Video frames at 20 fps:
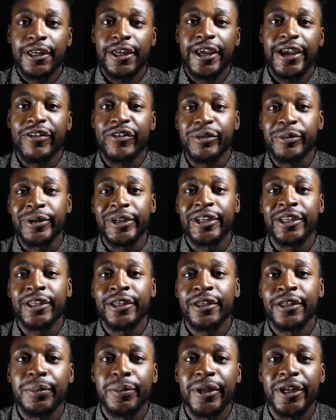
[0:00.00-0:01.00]
Hey
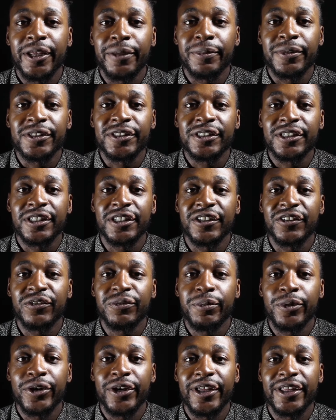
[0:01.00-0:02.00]
everybody, my name is
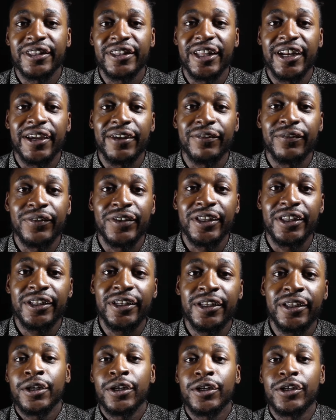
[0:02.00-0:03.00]
Cliff Bonet de
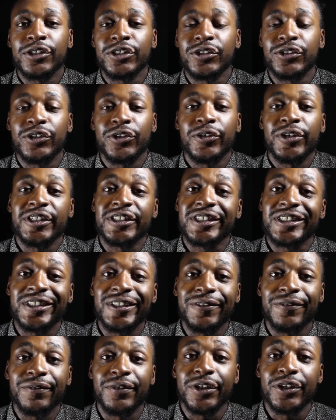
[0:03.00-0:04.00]
Ravine, also known as
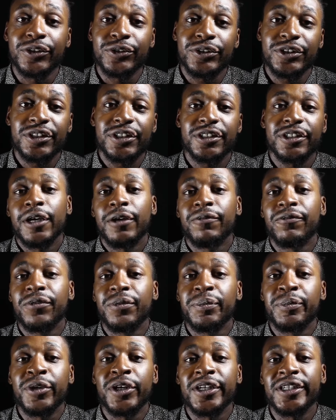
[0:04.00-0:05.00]
Cliff Notez. I'm
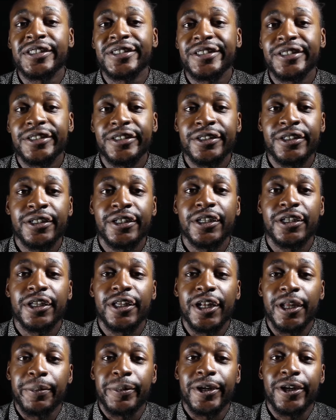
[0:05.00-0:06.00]
from Boston
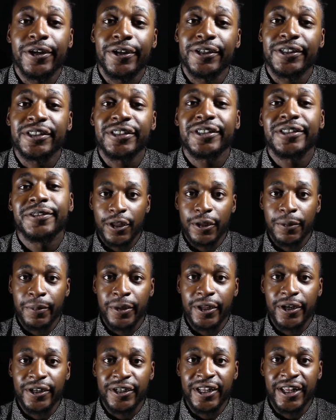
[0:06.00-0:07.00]
and I'm an artist. I'm
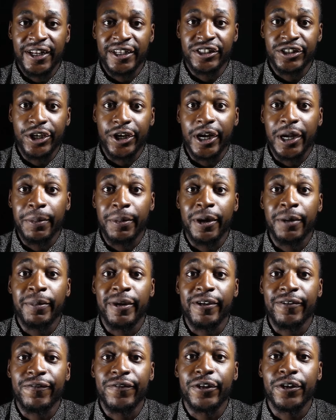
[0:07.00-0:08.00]
here today to talk about
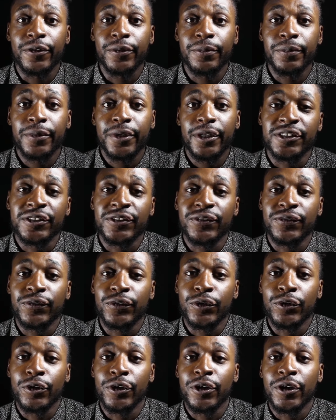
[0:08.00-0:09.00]
my film. is
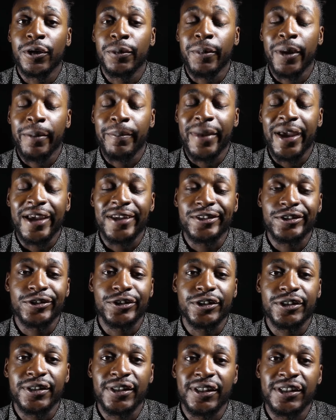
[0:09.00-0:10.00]
for my
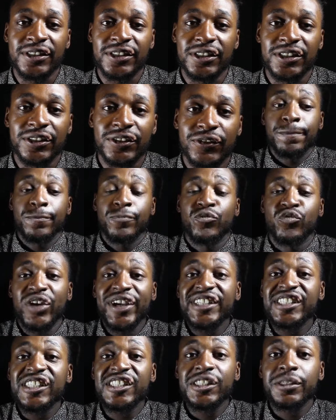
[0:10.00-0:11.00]
master's thesis.
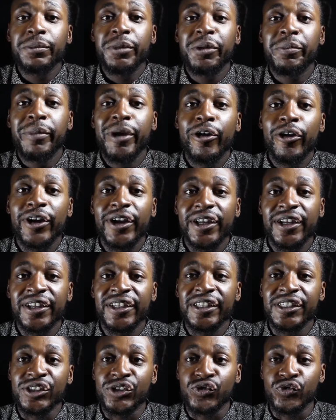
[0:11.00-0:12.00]
Racism in
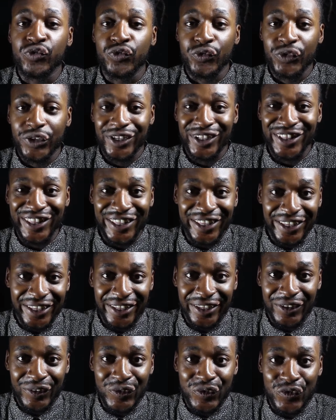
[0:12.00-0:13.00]
America is
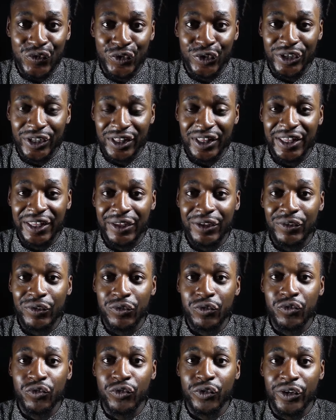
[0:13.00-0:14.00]
really, really,
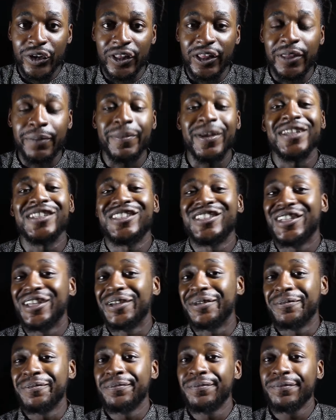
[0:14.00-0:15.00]
really messed
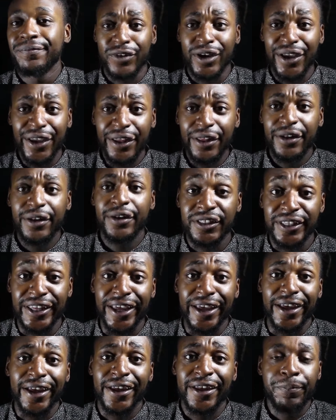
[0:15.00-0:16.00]
up right?
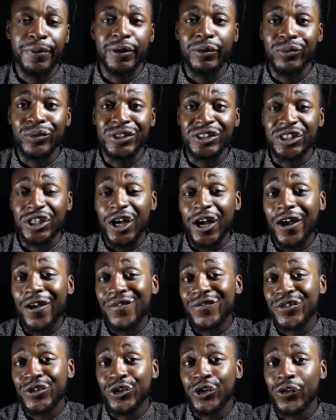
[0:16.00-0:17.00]
Yeah. But what's
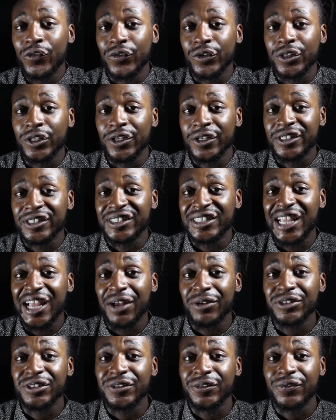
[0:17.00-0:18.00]
often overlooked is
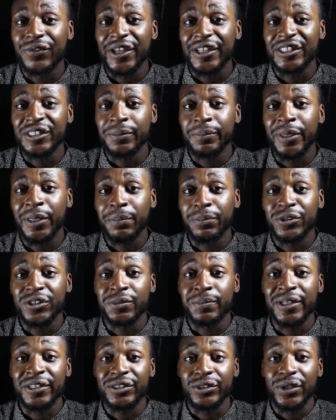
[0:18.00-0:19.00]
how it's affecting
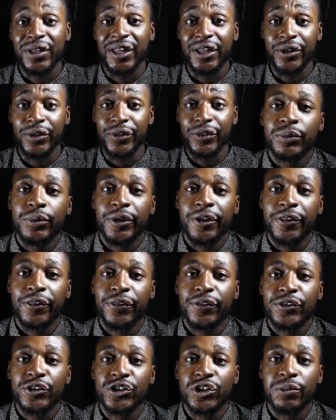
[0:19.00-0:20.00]
people's mental health with
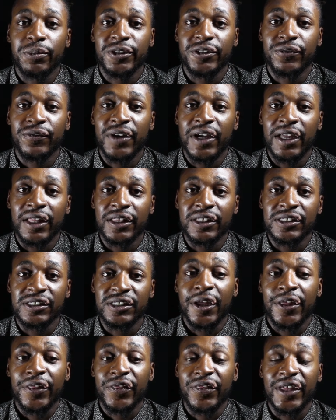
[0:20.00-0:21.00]
so much
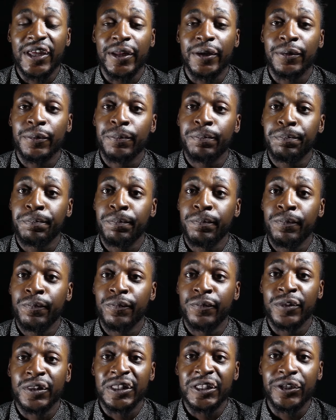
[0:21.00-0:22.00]
violence that
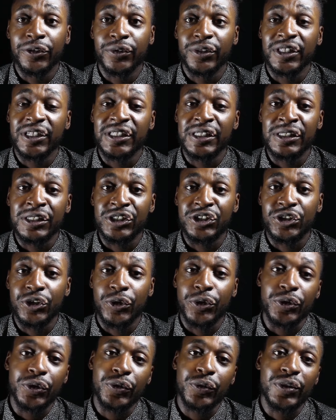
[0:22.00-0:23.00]
literally
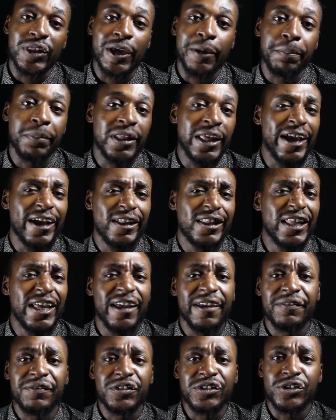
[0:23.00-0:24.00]
show you that black
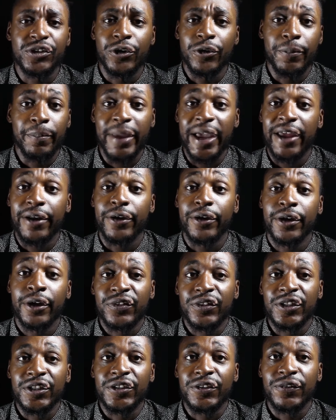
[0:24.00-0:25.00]
lives don't matter.
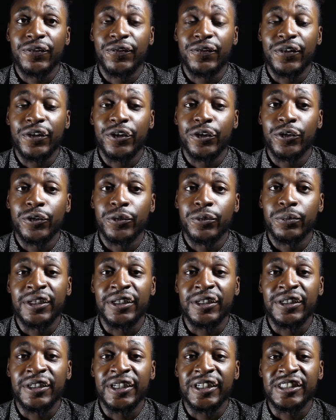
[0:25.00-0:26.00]
This film
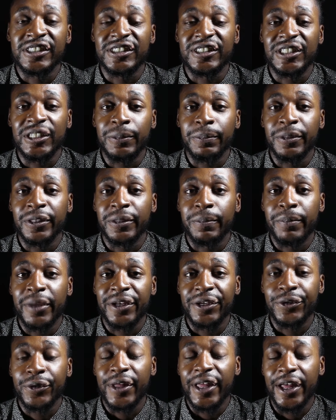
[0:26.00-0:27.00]
digs deep in the
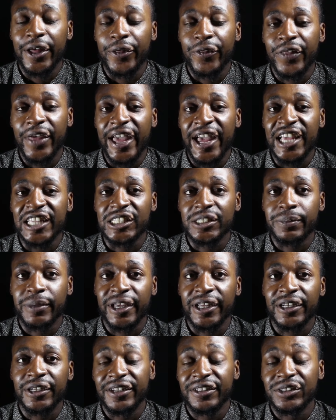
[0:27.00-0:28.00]
mental health
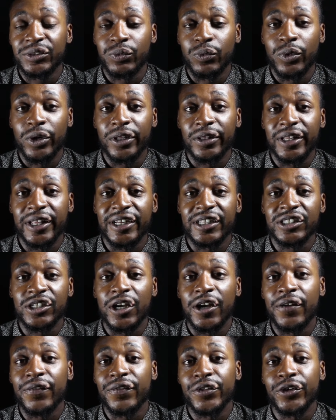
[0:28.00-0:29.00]
aspect is one that is
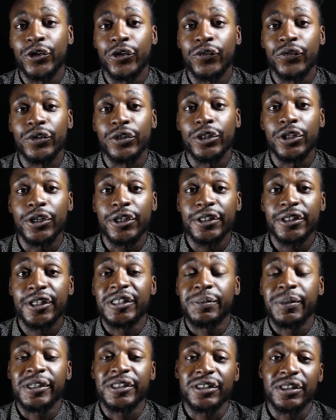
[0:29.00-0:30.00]
often overlooked,
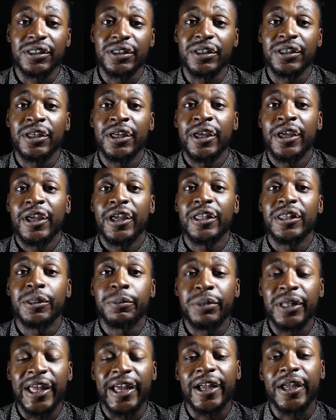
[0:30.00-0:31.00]
especially in the
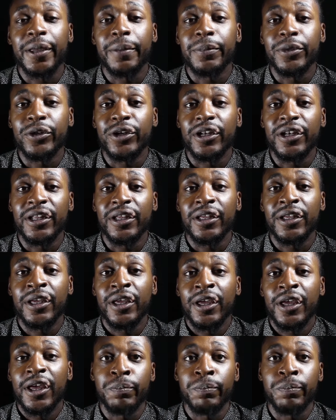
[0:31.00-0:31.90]
black community.